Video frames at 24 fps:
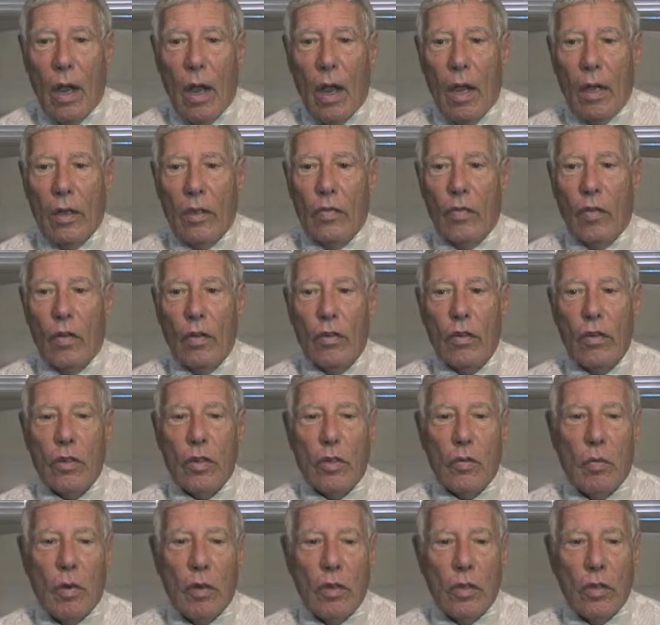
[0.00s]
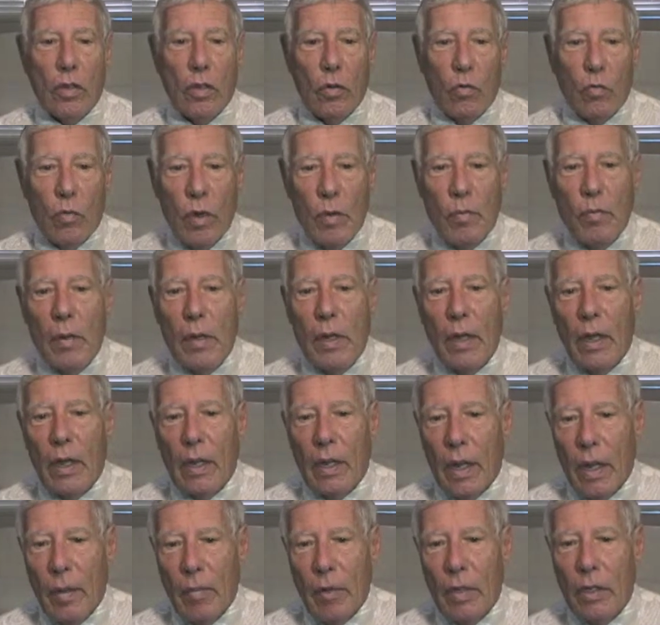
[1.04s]
It's further expressed in weeping
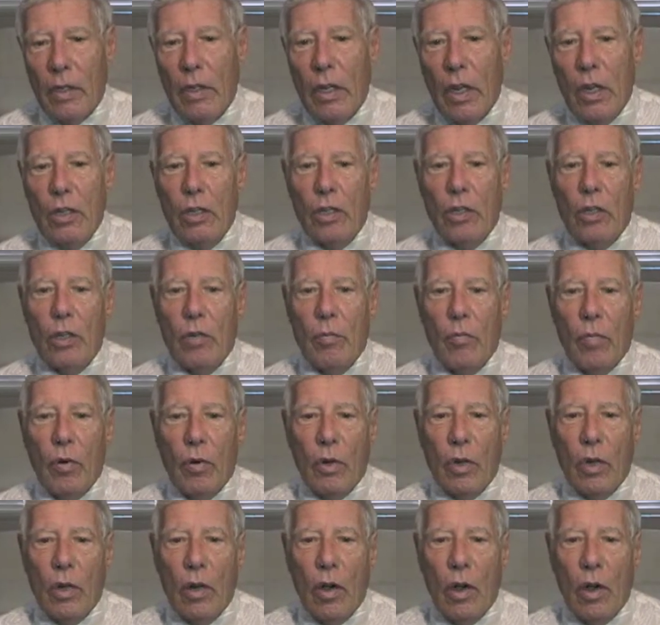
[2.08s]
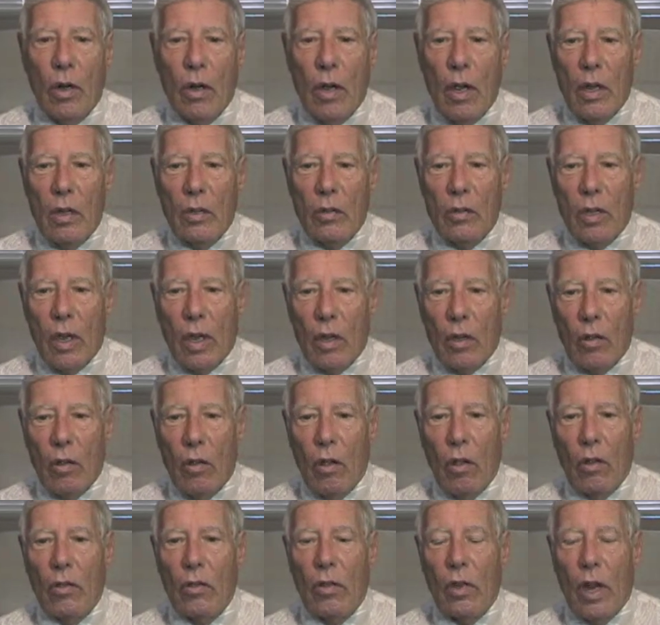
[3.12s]
and lamentation and putting on
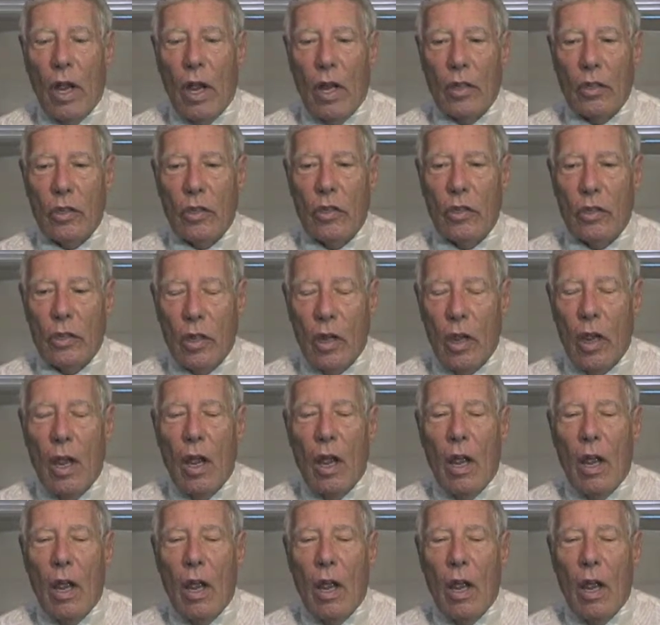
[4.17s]
sackcloth and ashes,